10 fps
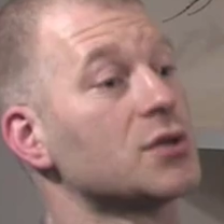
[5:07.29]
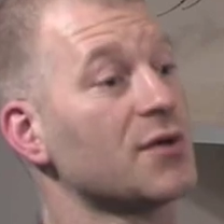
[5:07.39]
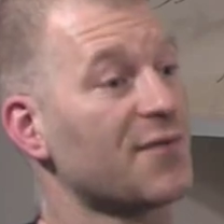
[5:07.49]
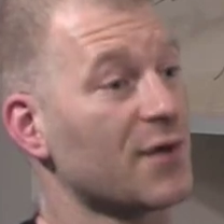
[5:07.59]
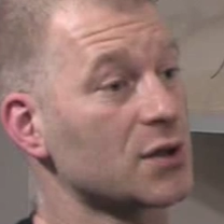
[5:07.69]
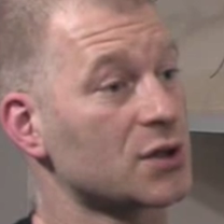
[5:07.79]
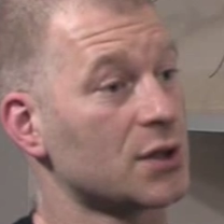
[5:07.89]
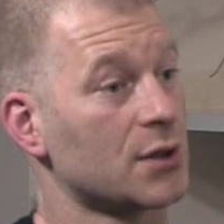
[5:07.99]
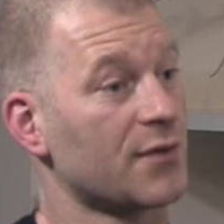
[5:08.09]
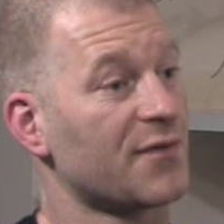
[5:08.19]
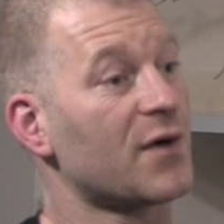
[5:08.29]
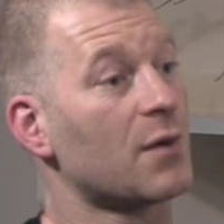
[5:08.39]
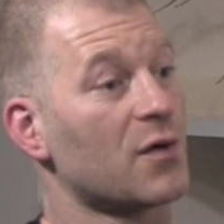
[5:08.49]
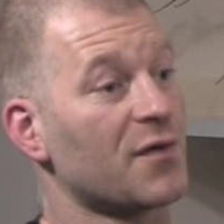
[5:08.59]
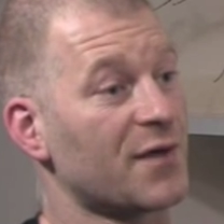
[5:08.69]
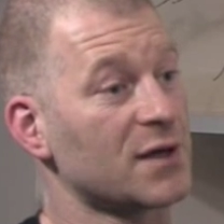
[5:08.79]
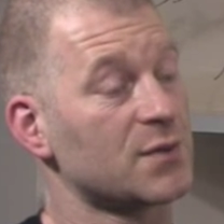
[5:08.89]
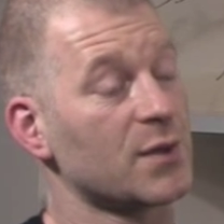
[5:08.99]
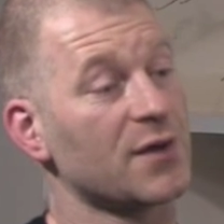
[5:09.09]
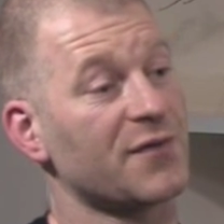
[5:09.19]
to function far more
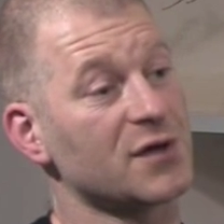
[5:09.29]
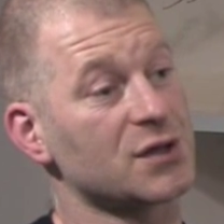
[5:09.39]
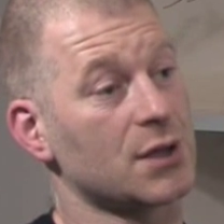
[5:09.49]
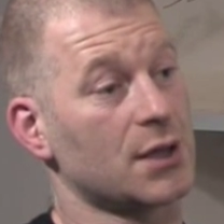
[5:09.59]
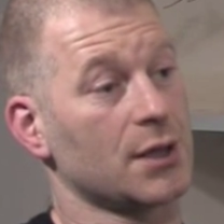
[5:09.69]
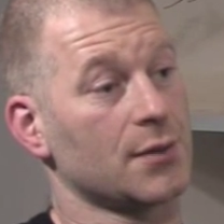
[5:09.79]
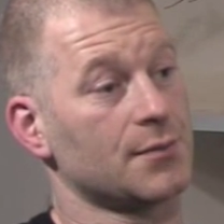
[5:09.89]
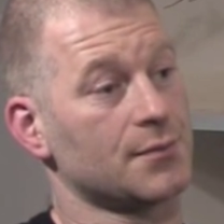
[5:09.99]
effectively and efficiently.